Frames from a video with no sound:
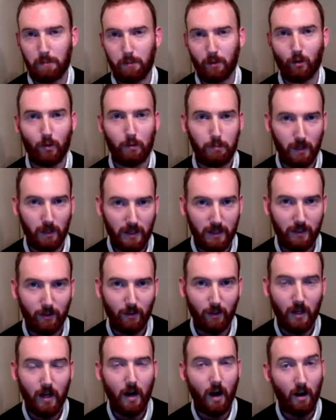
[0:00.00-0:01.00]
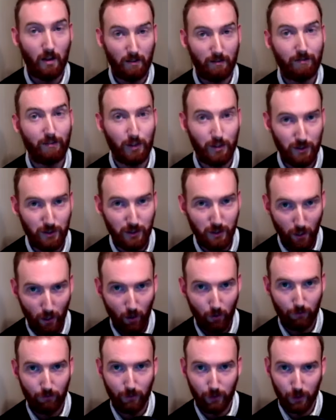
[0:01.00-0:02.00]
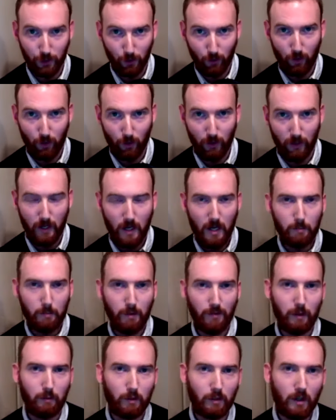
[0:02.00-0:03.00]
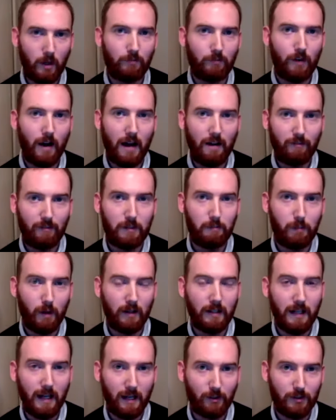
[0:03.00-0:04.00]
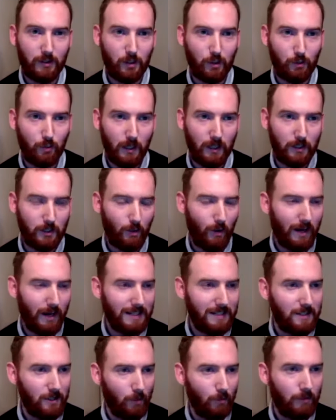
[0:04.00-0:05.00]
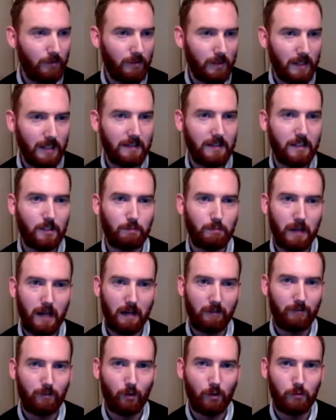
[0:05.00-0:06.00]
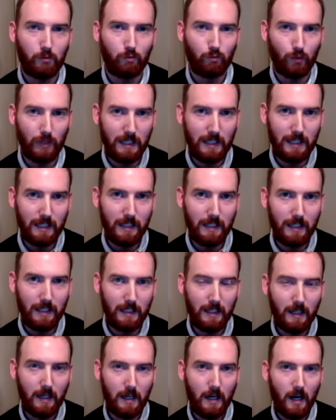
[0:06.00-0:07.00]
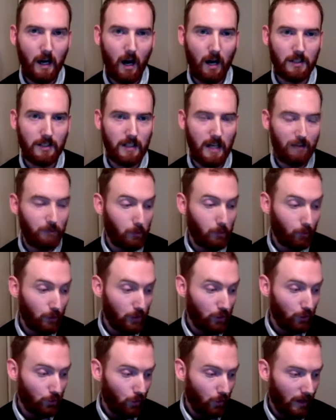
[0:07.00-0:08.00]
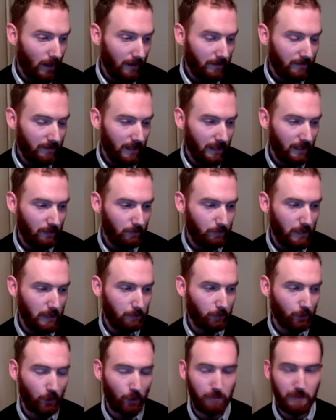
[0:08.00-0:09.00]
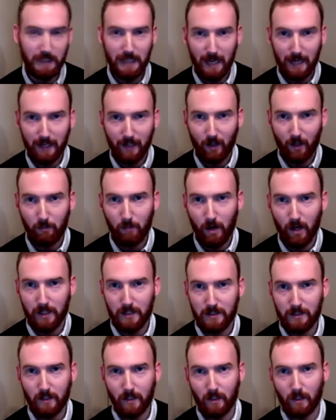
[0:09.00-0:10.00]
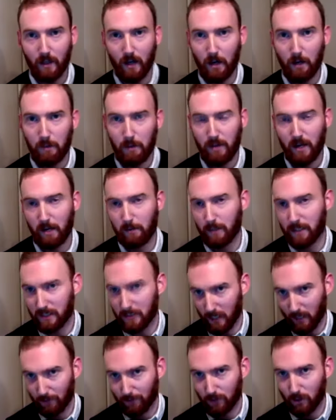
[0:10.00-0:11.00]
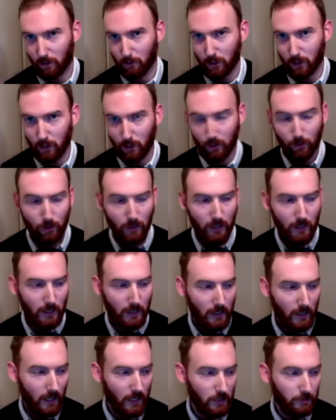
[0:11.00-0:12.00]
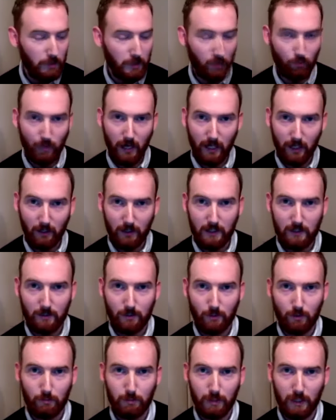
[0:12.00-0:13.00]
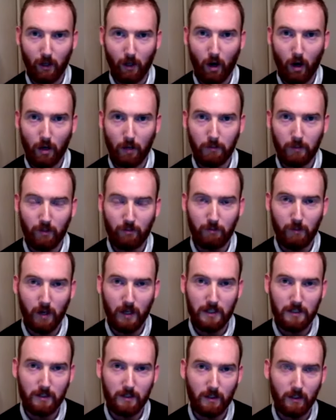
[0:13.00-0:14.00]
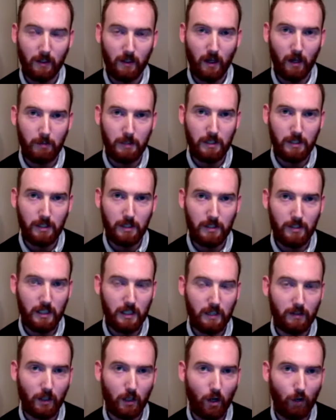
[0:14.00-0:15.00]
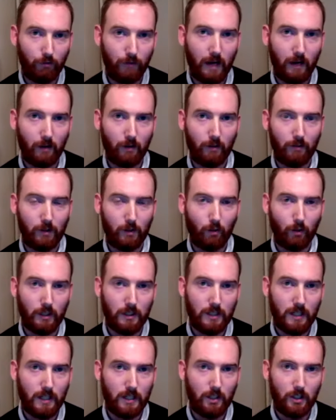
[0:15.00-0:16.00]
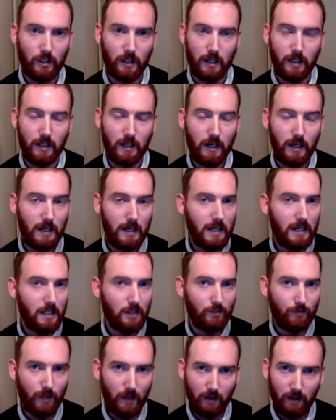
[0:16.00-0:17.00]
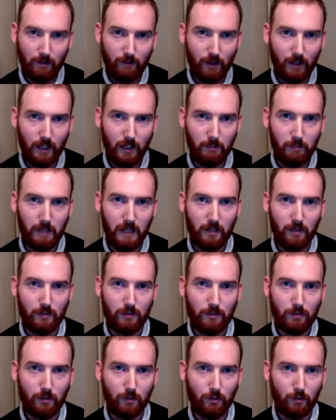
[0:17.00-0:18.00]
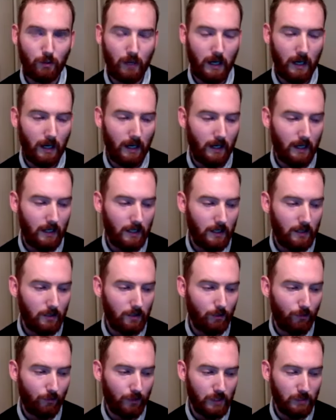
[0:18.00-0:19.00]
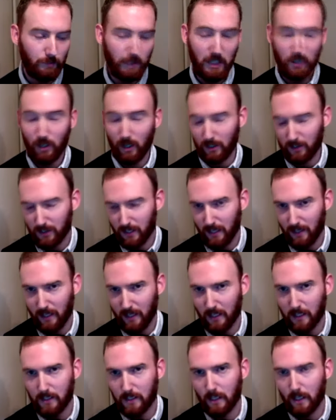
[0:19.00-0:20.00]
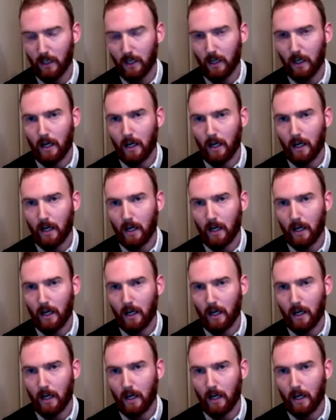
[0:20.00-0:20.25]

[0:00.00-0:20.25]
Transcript: people who are political are the first to go for sure, but they will come for everybody else as well. So I don't think these platforms really are savable, which is why I think people should be getting on Minds.com. I'm there myself, so are you. I speak regularly to Bill Ottman of Minds.com. He's the co-founder of the organization, and he's very, very committed to free speech. And I'll say this.